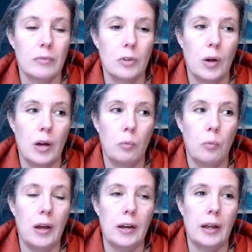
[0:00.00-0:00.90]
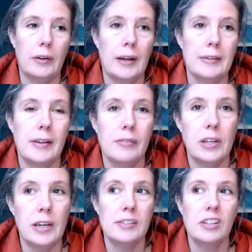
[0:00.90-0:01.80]
quite a while ago now, 7
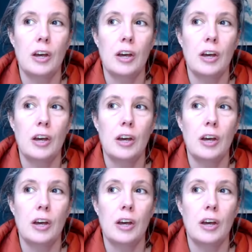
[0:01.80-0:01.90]
years